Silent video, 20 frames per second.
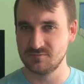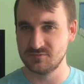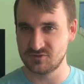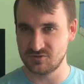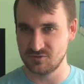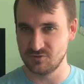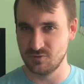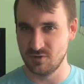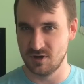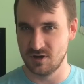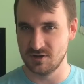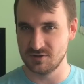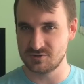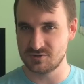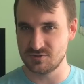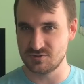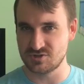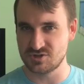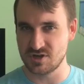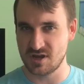
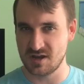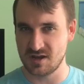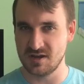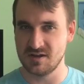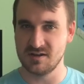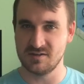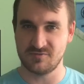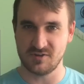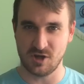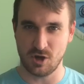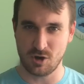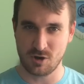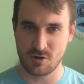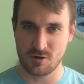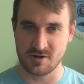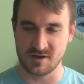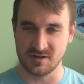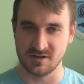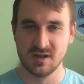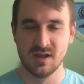to Shea, and if he
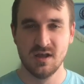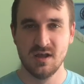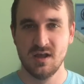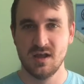heard it.